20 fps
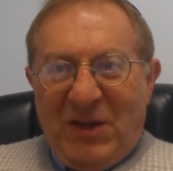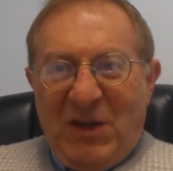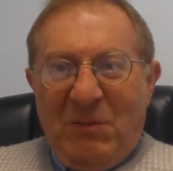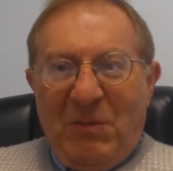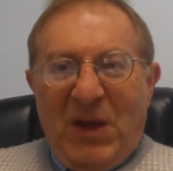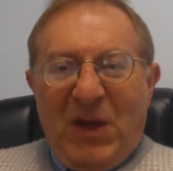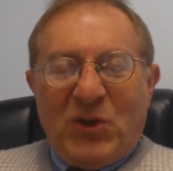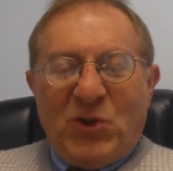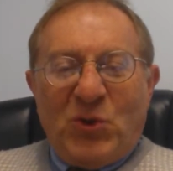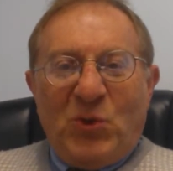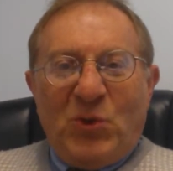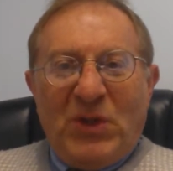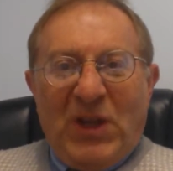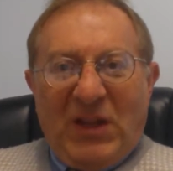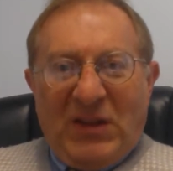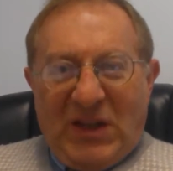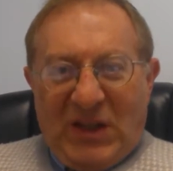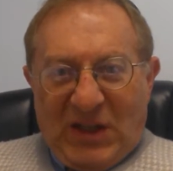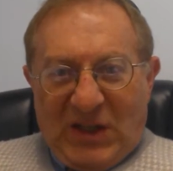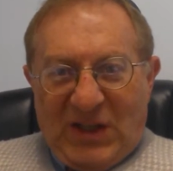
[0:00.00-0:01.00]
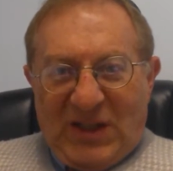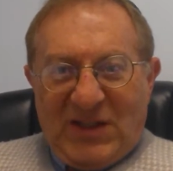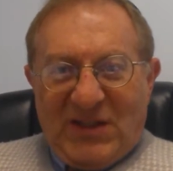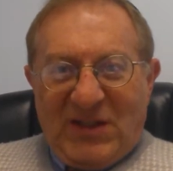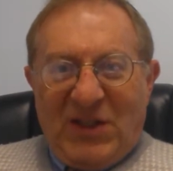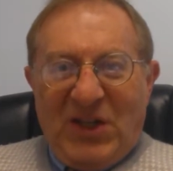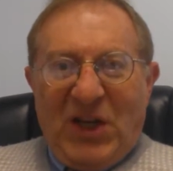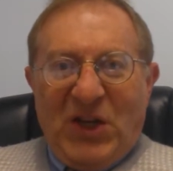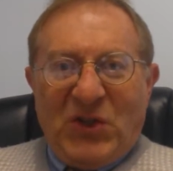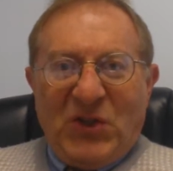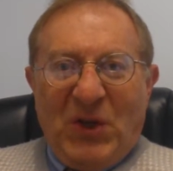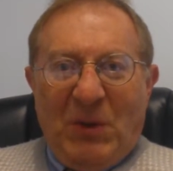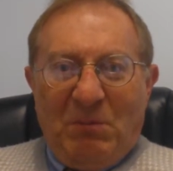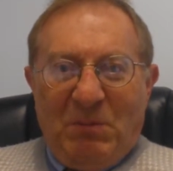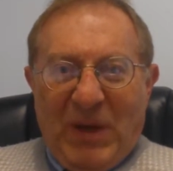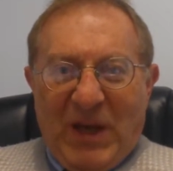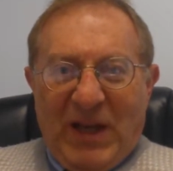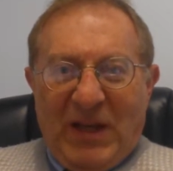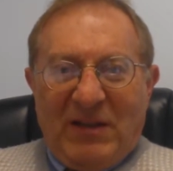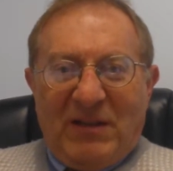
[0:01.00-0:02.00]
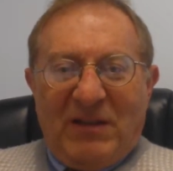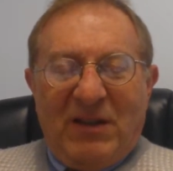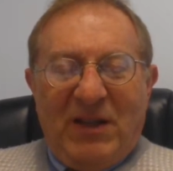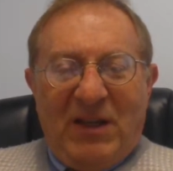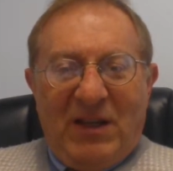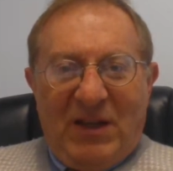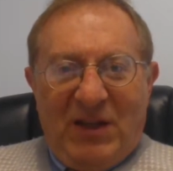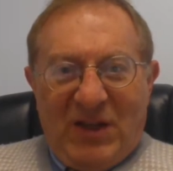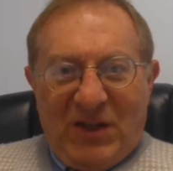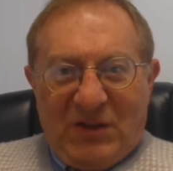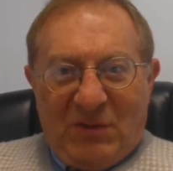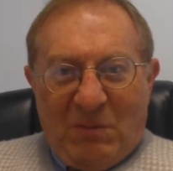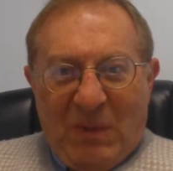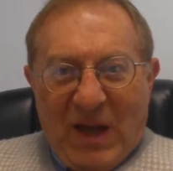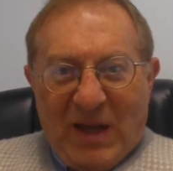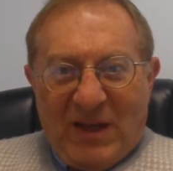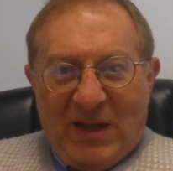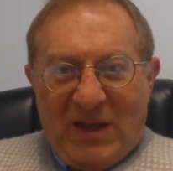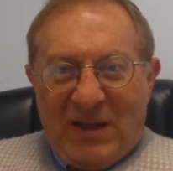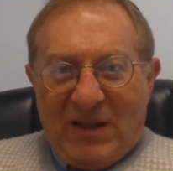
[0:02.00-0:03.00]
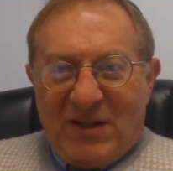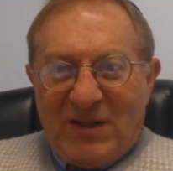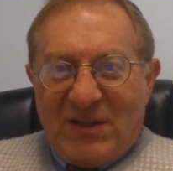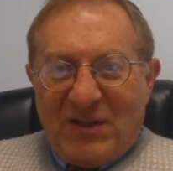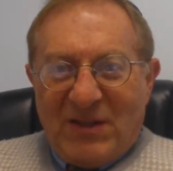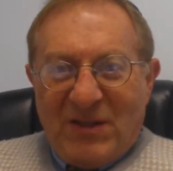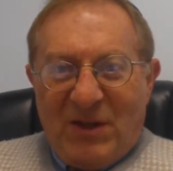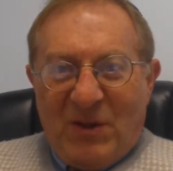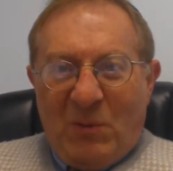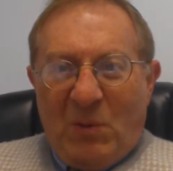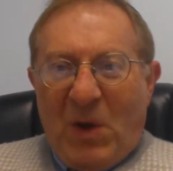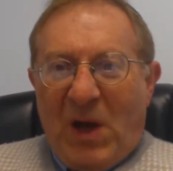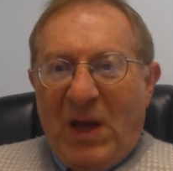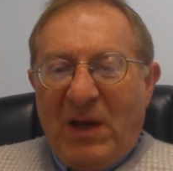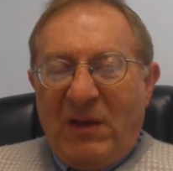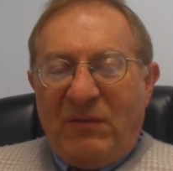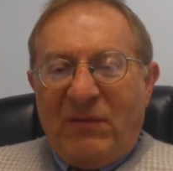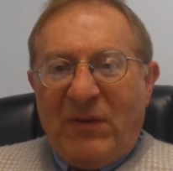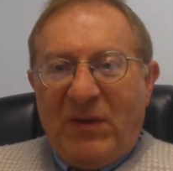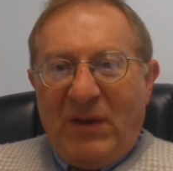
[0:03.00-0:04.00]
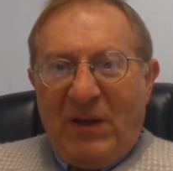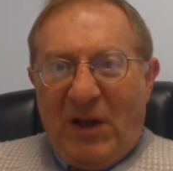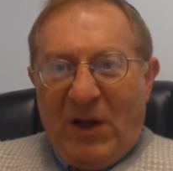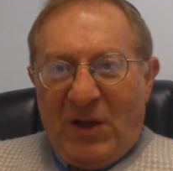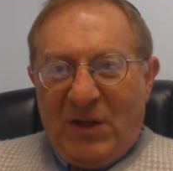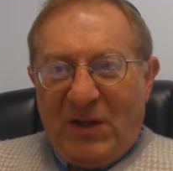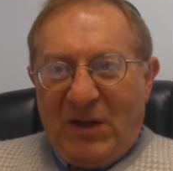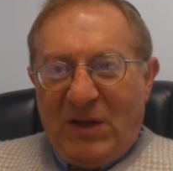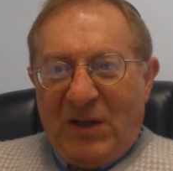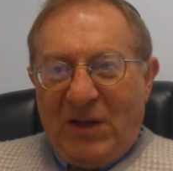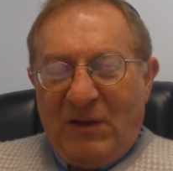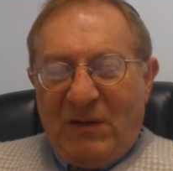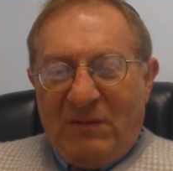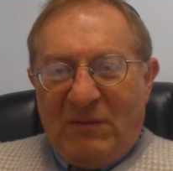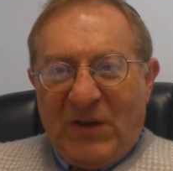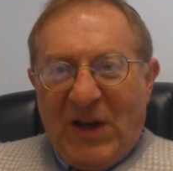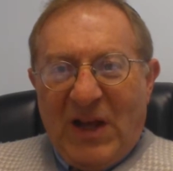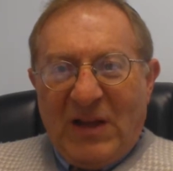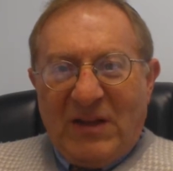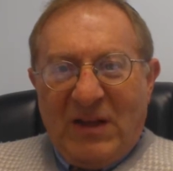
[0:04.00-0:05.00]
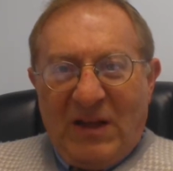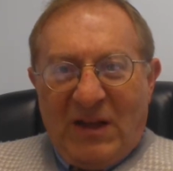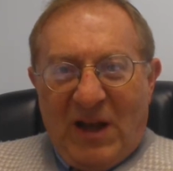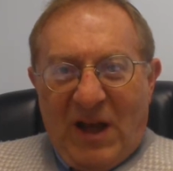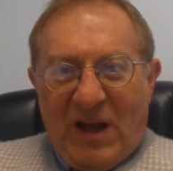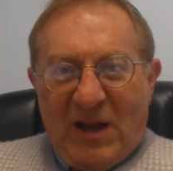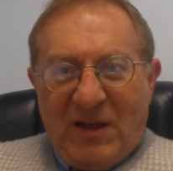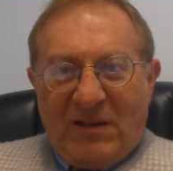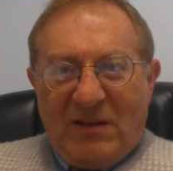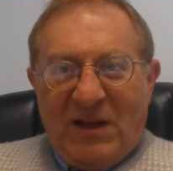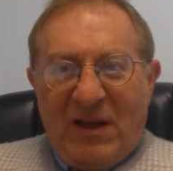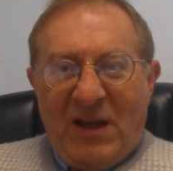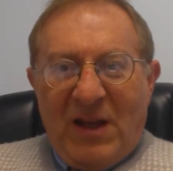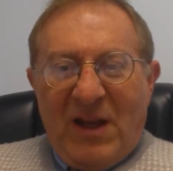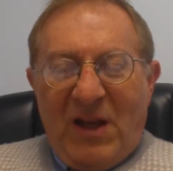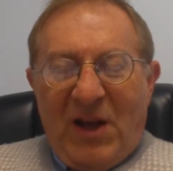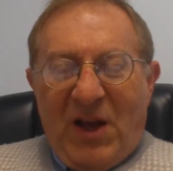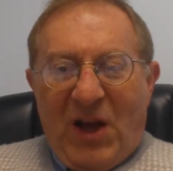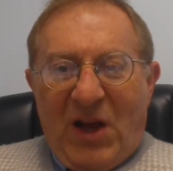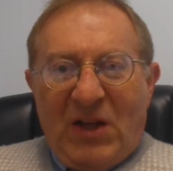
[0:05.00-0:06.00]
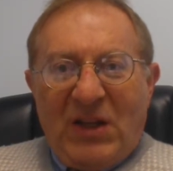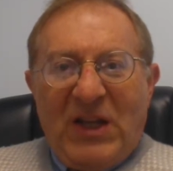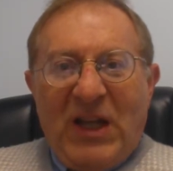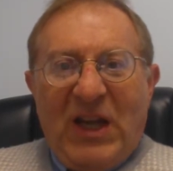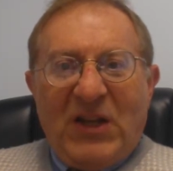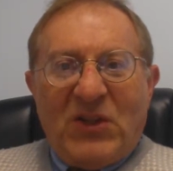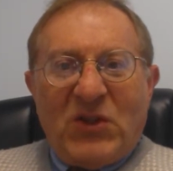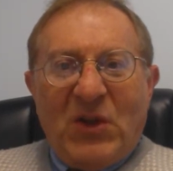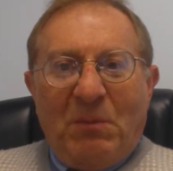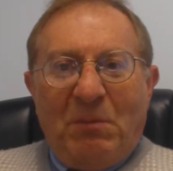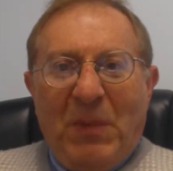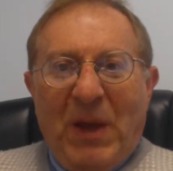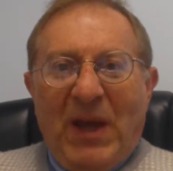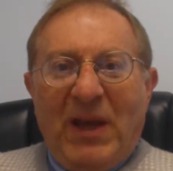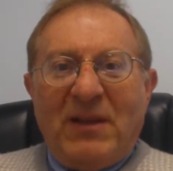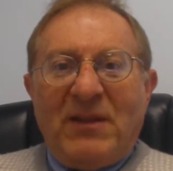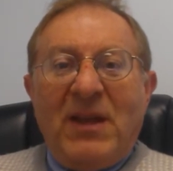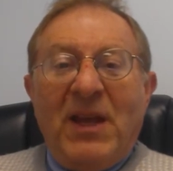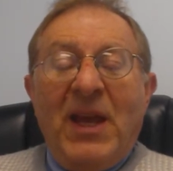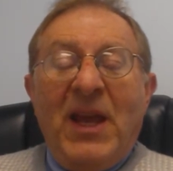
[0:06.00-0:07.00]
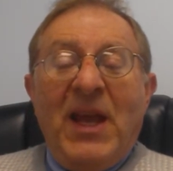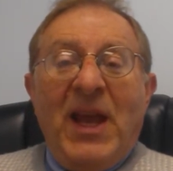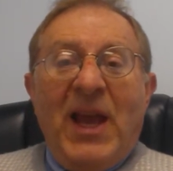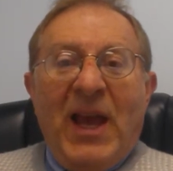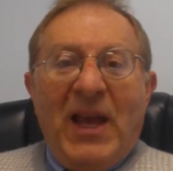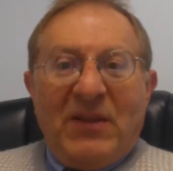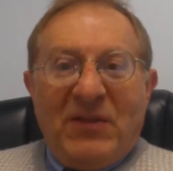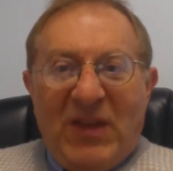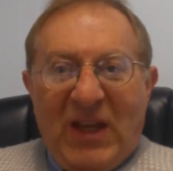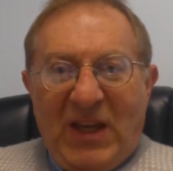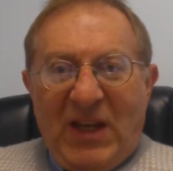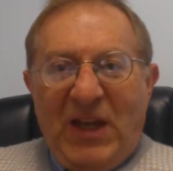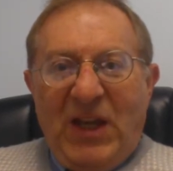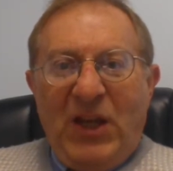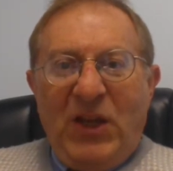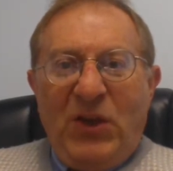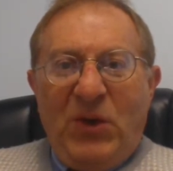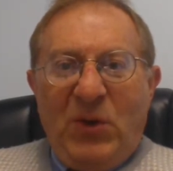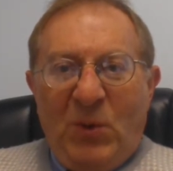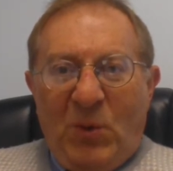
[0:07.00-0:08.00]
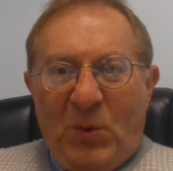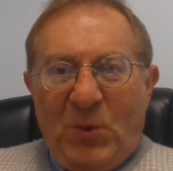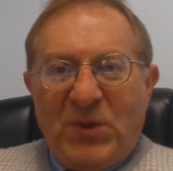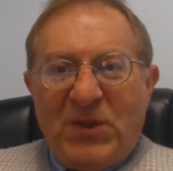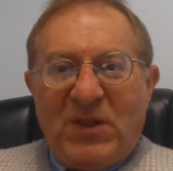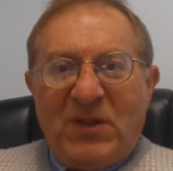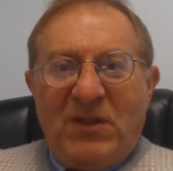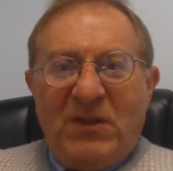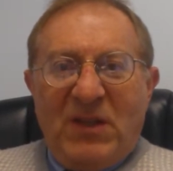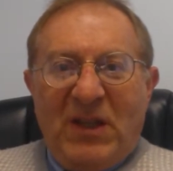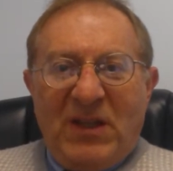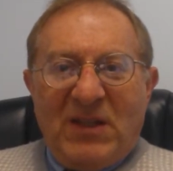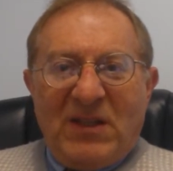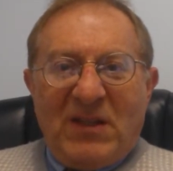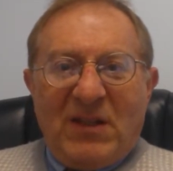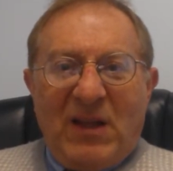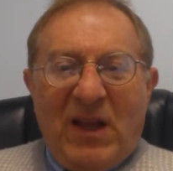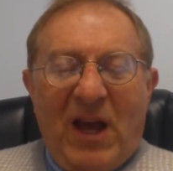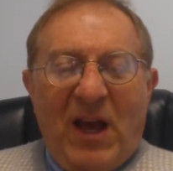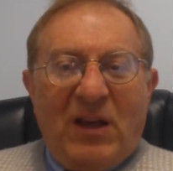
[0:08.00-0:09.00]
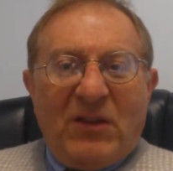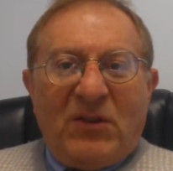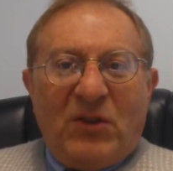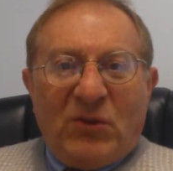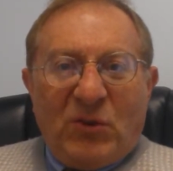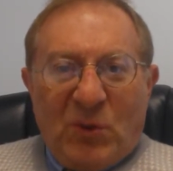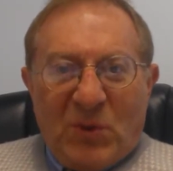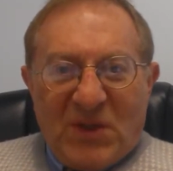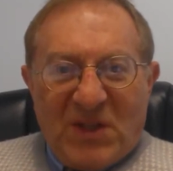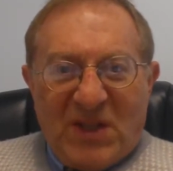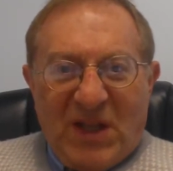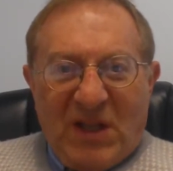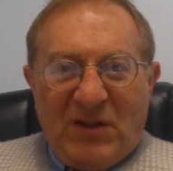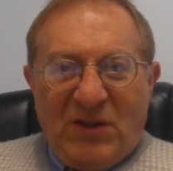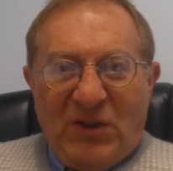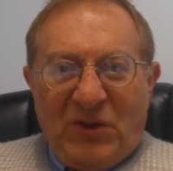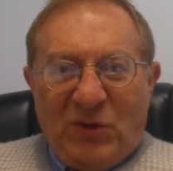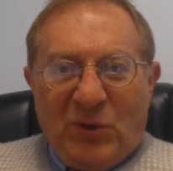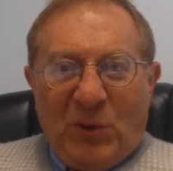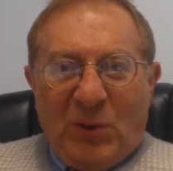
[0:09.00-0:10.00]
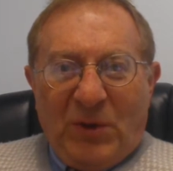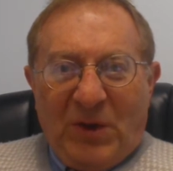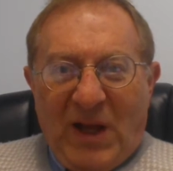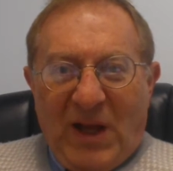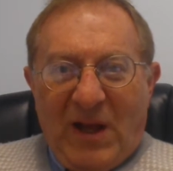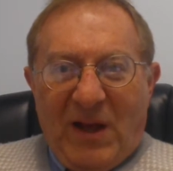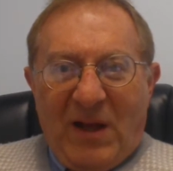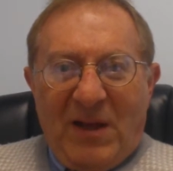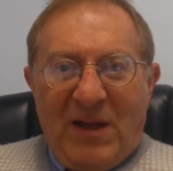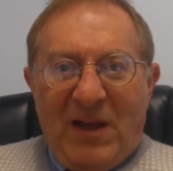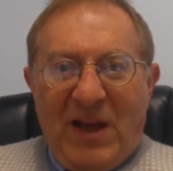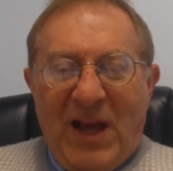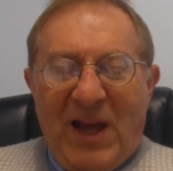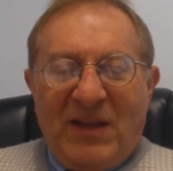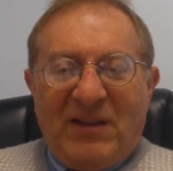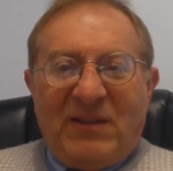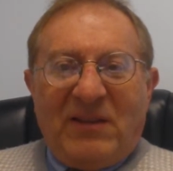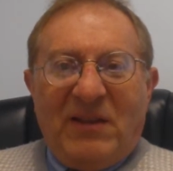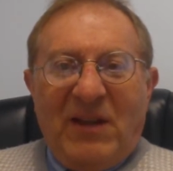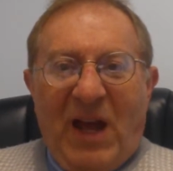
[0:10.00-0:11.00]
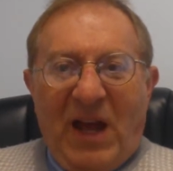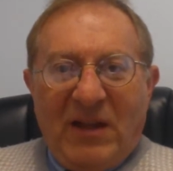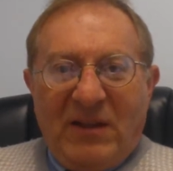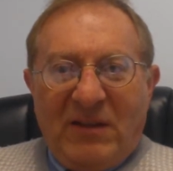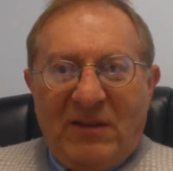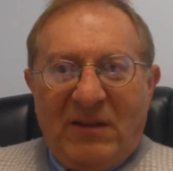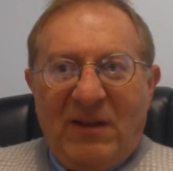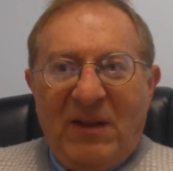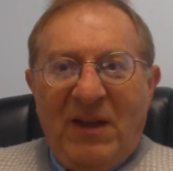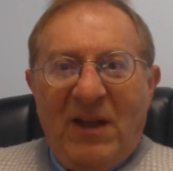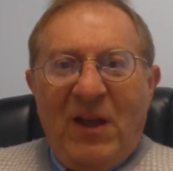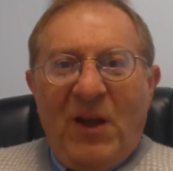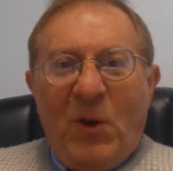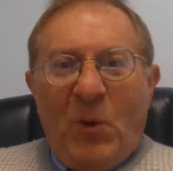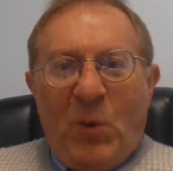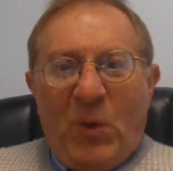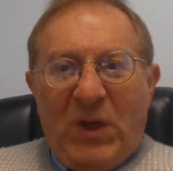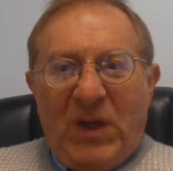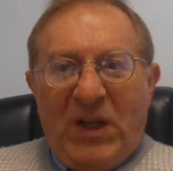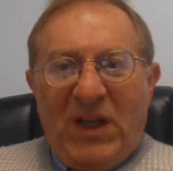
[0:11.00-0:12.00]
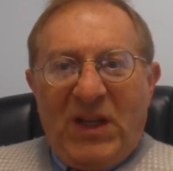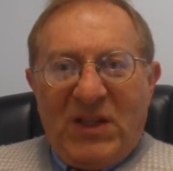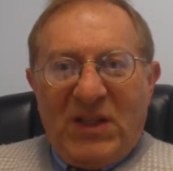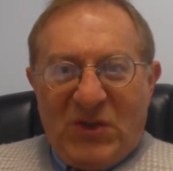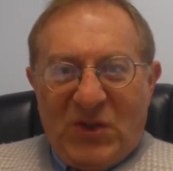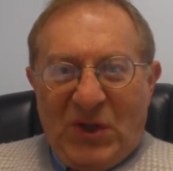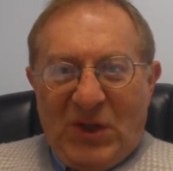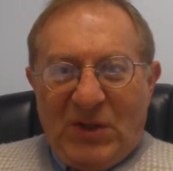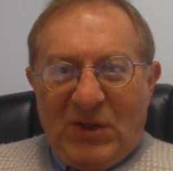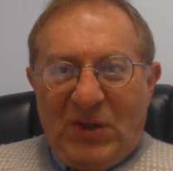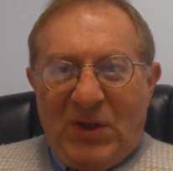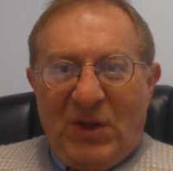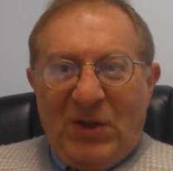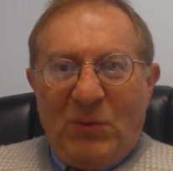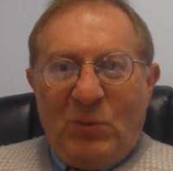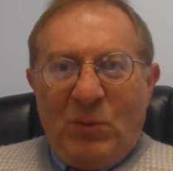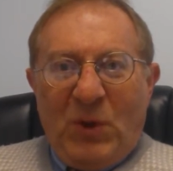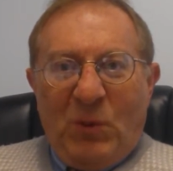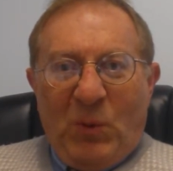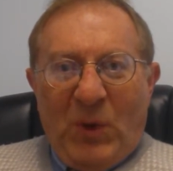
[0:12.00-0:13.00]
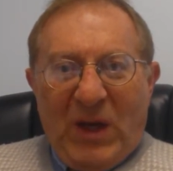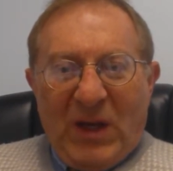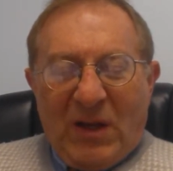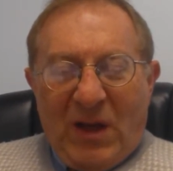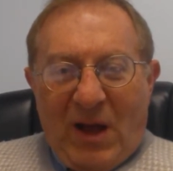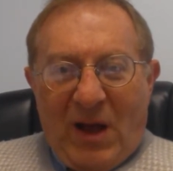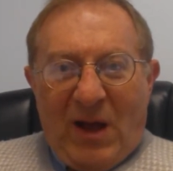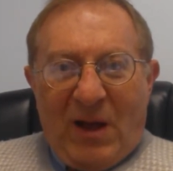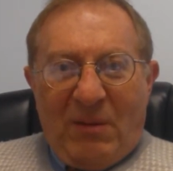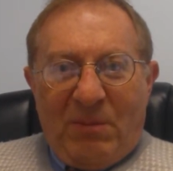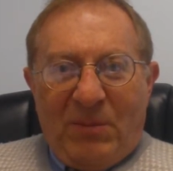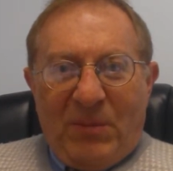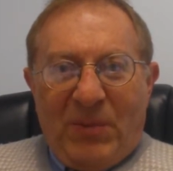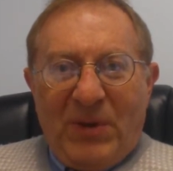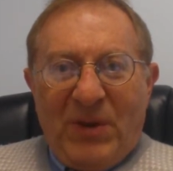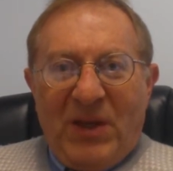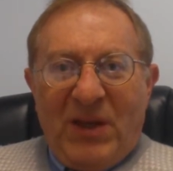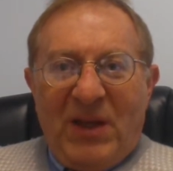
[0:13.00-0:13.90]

makes sure that there is Ner Shabbat lit by his wife on Friday night, on Leil Shabbat, And then he used this light to study Torah at night when his children will wake up